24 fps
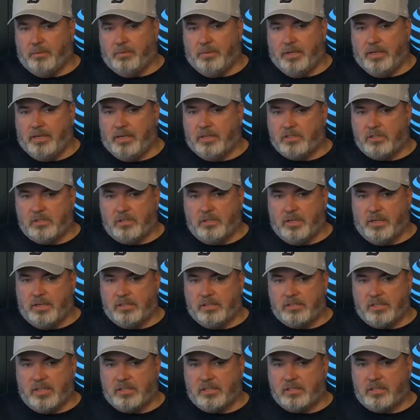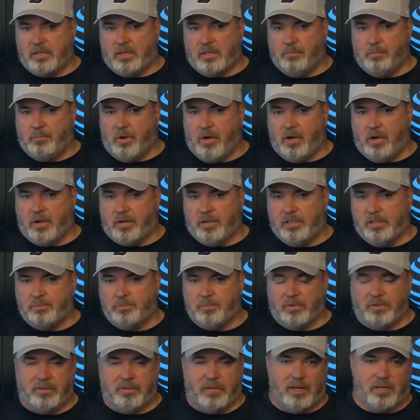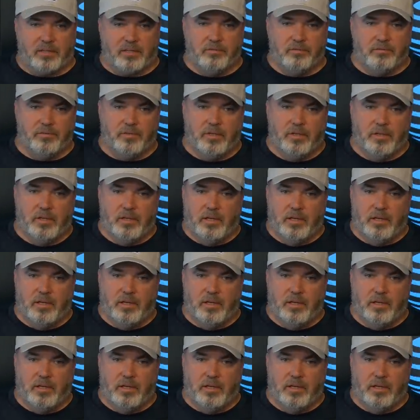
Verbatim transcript: I mean he gets he gets outside the pocket. He's productive,